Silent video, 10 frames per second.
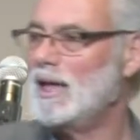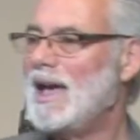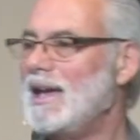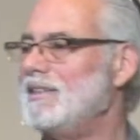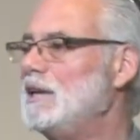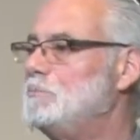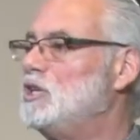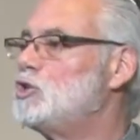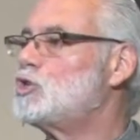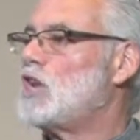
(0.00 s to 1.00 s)
and they'd
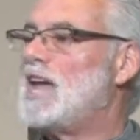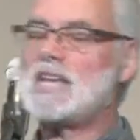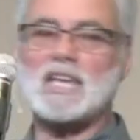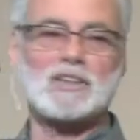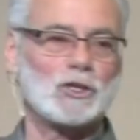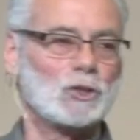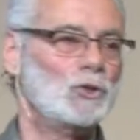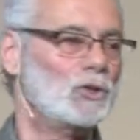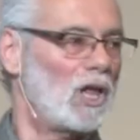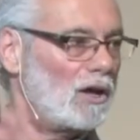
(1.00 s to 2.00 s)
be shaking the
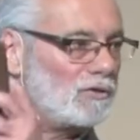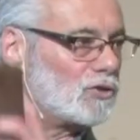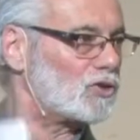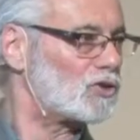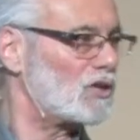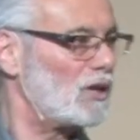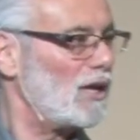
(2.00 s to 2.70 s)
lulavs